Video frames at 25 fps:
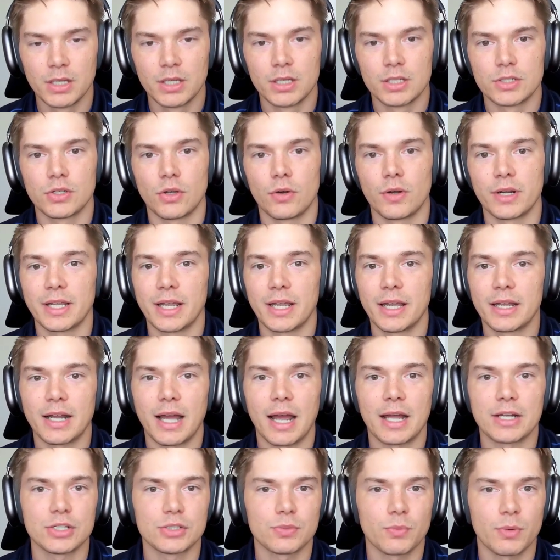So again,
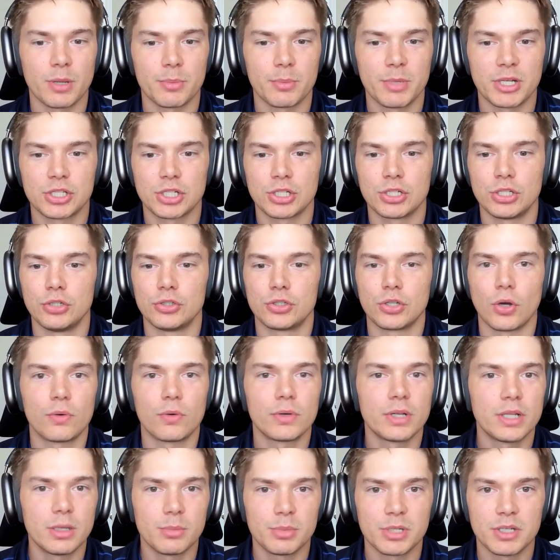I just want to mention you don't
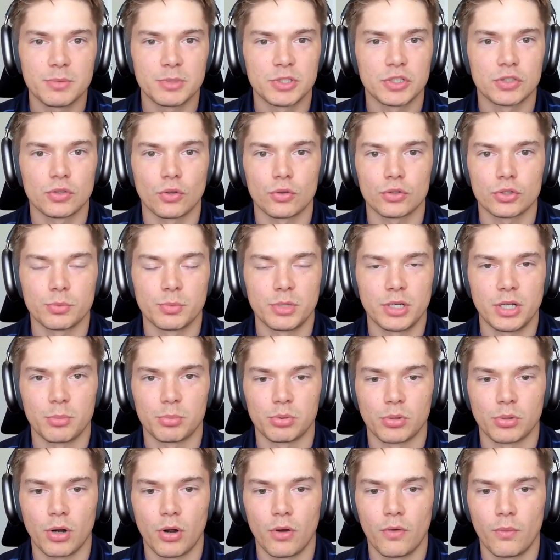need to be a social media
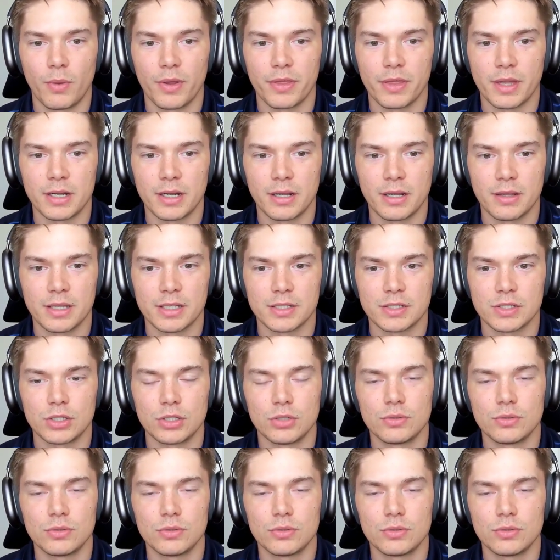pro with any of this.